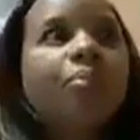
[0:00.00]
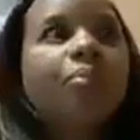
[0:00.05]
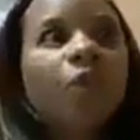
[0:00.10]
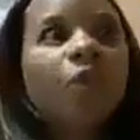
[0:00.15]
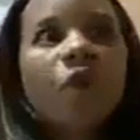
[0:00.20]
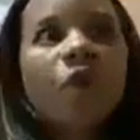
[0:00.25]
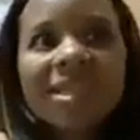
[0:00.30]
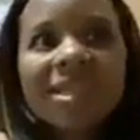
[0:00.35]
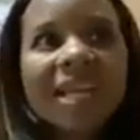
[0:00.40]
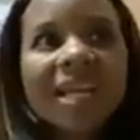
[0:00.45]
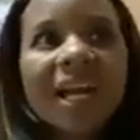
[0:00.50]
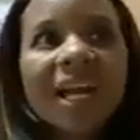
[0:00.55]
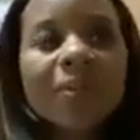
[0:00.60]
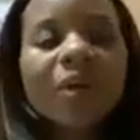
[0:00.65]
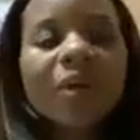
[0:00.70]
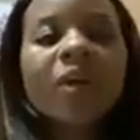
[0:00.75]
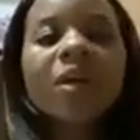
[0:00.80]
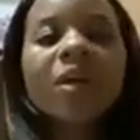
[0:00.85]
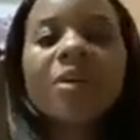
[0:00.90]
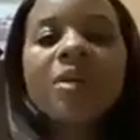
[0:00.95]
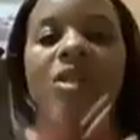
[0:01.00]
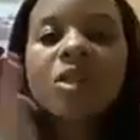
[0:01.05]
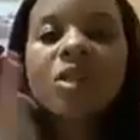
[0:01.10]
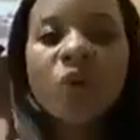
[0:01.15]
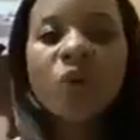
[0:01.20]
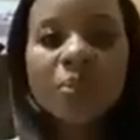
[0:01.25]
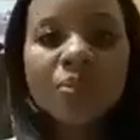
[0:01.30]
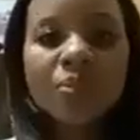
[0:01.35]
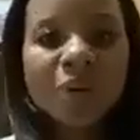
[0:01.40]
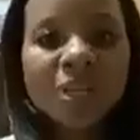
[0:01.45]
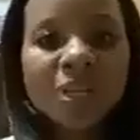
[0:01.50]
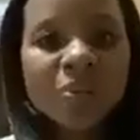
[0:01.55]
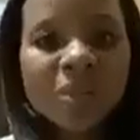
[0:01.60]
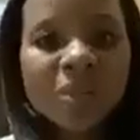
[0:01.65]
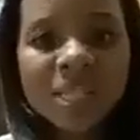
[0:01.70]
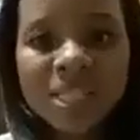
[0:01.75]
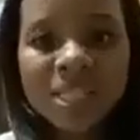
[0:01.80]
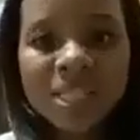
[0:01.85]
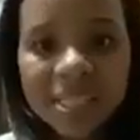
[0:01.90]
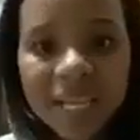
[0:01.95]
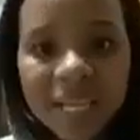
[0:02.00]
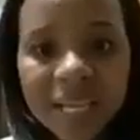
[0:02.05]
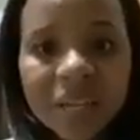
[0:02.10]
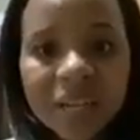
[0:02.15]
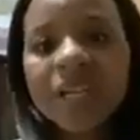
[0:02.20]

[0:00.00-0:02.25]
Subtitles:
over time, you're going to be so impressed with yourself